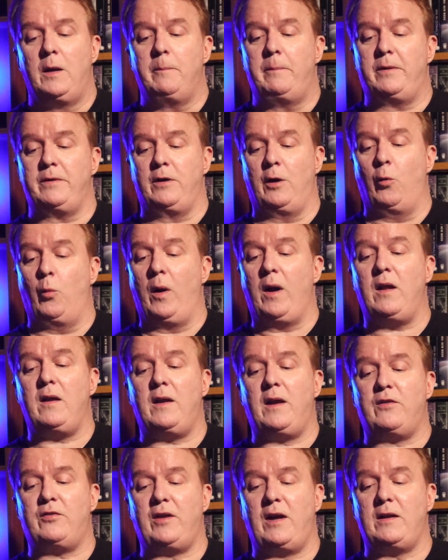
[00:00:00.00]
But Noel
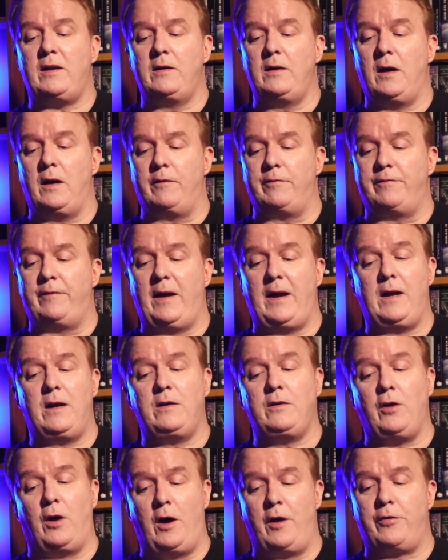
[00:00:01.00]
has had enough,
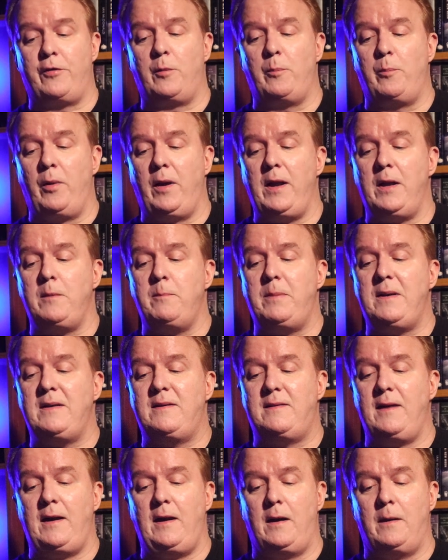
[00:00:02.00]
and, author brand be
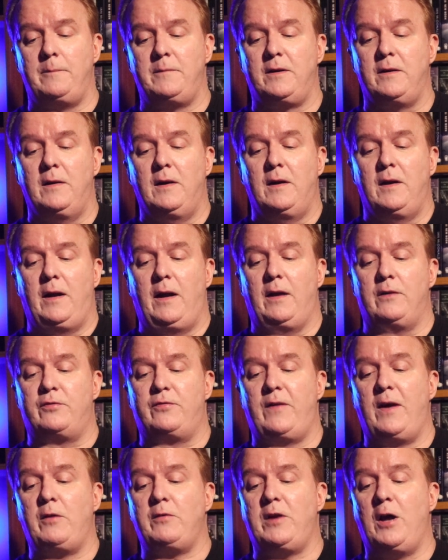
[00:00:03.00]
damned, has
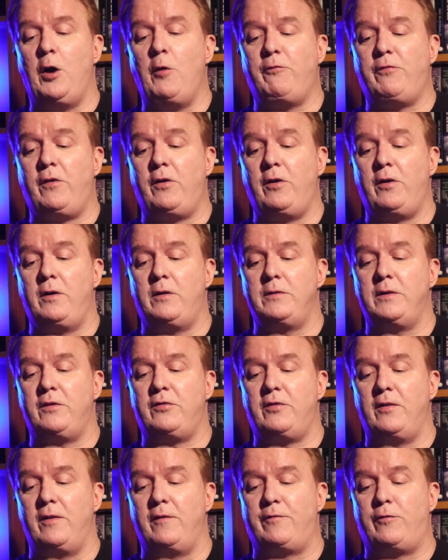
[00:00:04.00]
found help for her
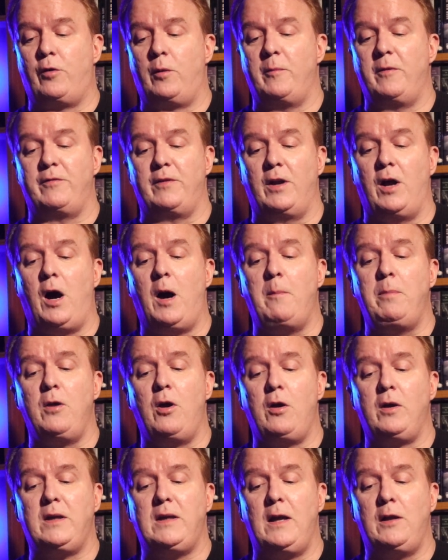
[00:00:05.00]
illness in the form of an
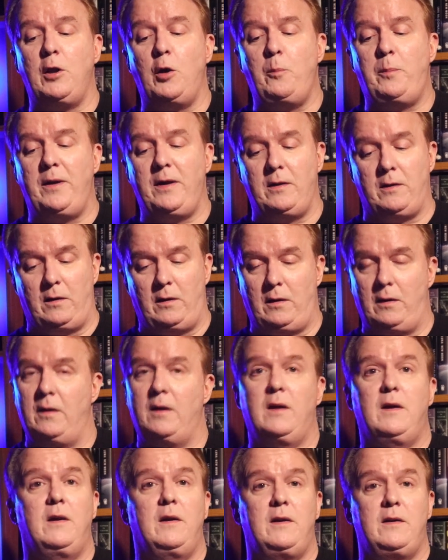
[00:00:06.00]
oblong yellow pill,
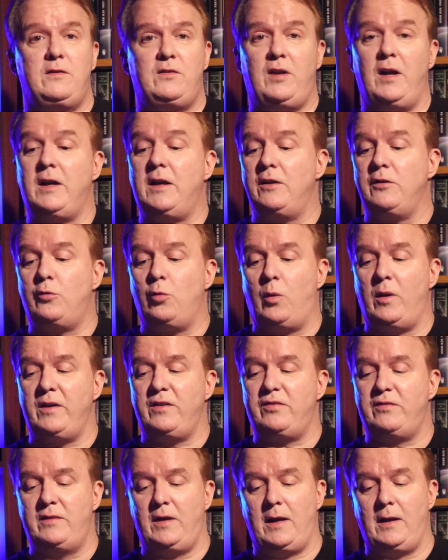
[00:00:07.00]
taken
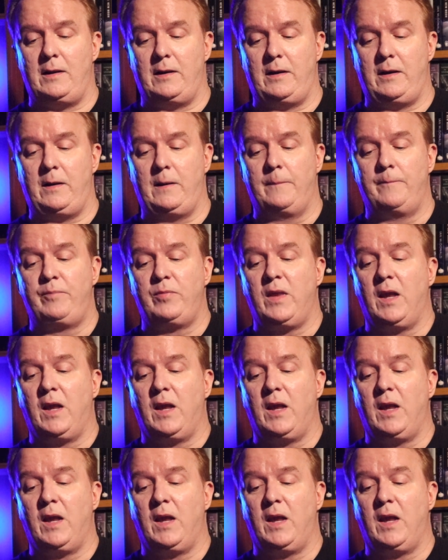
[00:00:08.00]
twice daily.